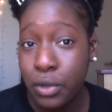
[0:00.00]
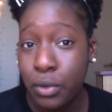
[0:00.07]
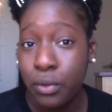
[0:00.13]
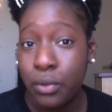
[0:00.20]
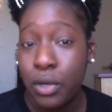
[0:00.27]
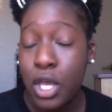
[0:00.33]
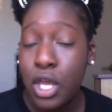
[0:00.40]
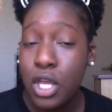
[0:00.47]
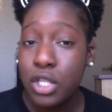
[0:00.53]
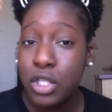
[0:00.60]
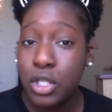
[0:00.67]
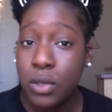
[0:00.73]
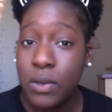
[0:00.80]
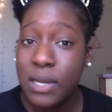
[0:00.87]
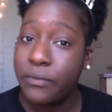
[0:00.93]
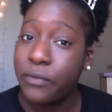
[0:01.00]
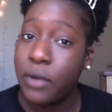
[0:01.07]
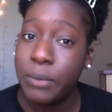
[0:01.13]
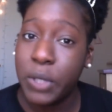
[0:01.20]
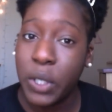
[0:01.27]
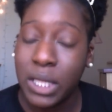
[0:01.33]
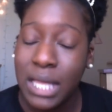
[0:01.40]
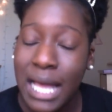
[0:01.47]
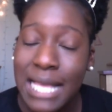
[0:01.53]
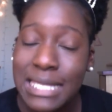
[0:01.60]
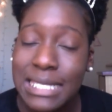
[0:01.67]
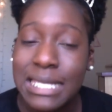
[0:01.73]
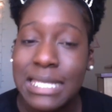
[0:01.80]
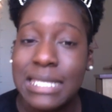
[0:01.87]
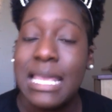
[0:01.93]
you to and from your
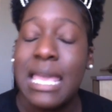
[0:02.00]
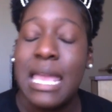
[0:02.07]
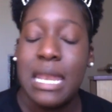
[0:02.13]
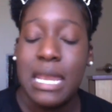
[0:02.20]
classes.